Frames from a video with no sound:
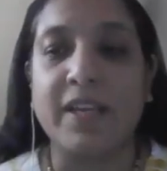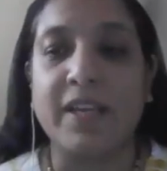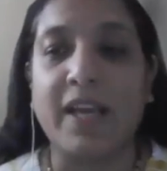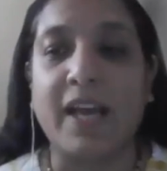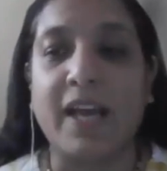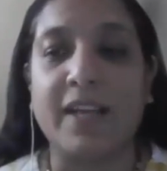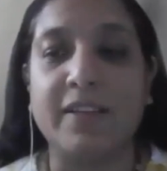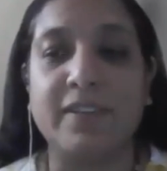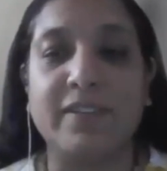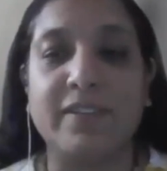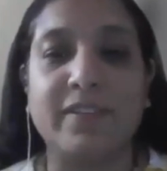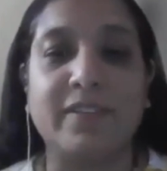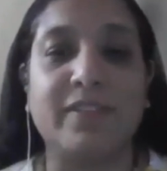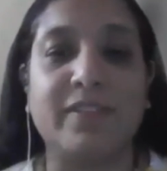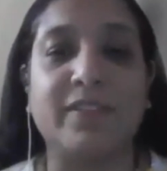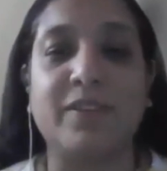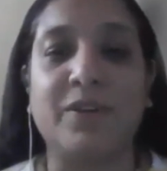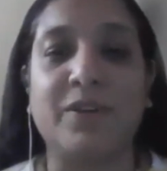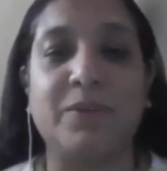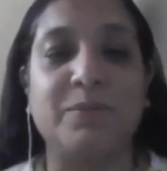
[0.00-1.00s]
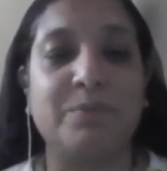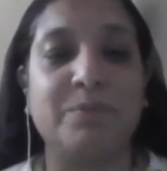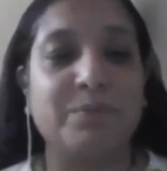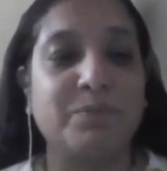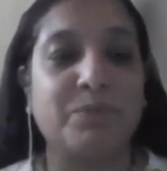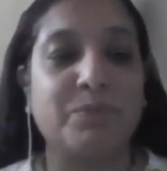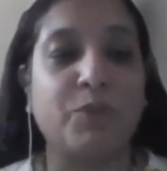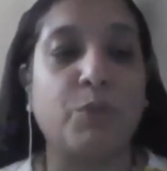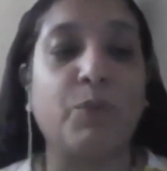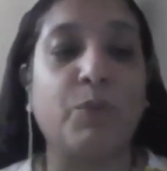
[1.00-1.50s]
and this is a
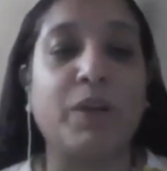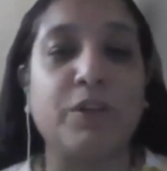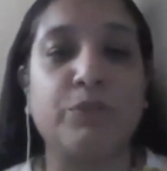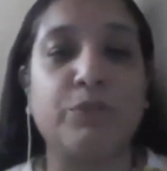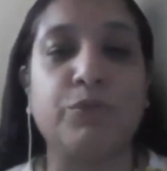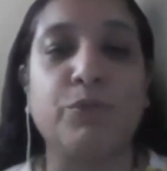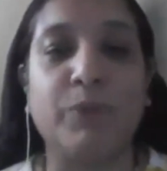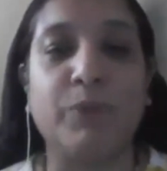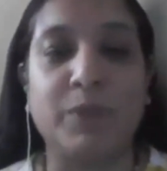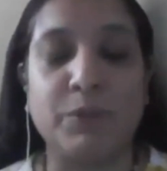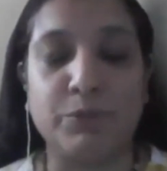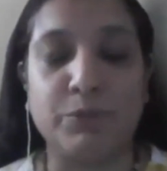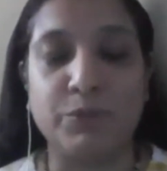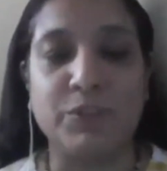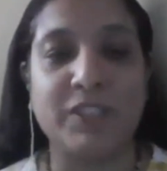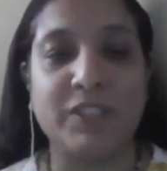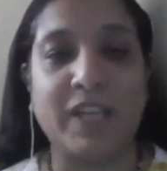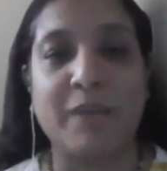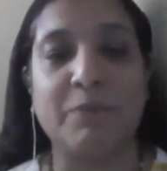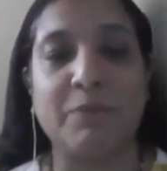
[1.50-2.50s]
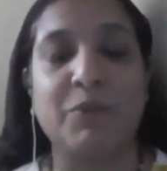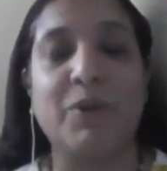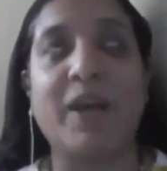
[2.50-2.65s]
wonderful, wonderful time.